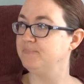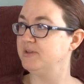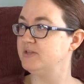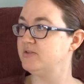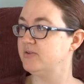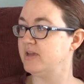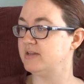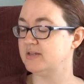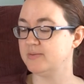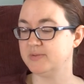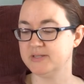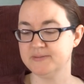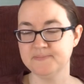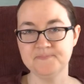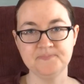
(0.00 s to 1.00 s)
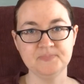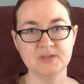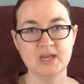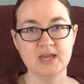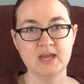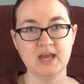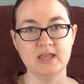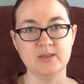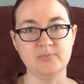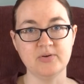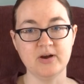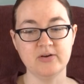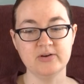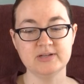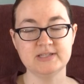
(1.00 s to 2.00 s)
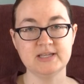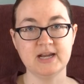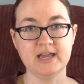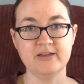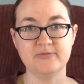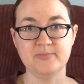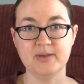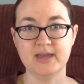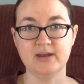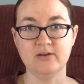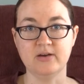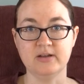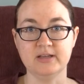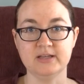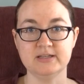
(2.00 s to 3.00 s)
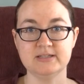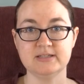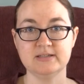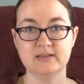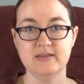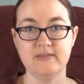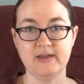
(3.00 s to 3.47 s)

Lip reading: It's okay, Thomas. And the progress that I have made on it